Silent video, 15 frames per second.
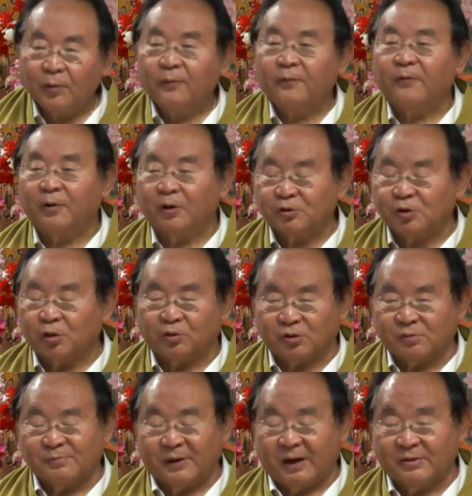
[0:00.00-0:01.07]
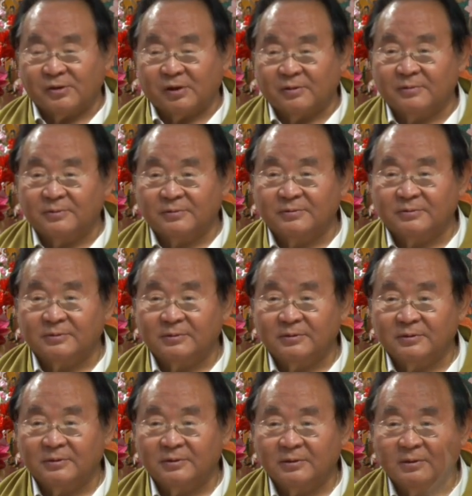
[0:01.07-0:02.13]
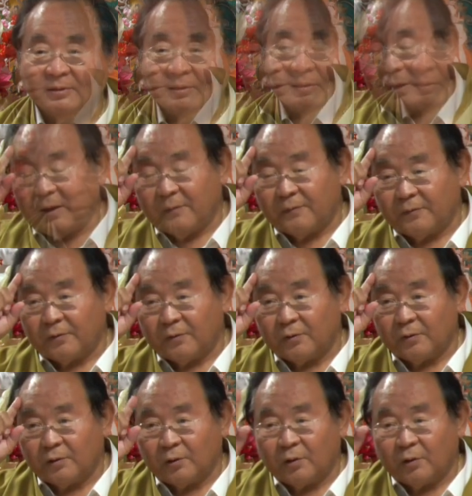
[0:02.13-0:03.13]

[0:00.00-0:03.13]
for a short-term pleasure. Therefore,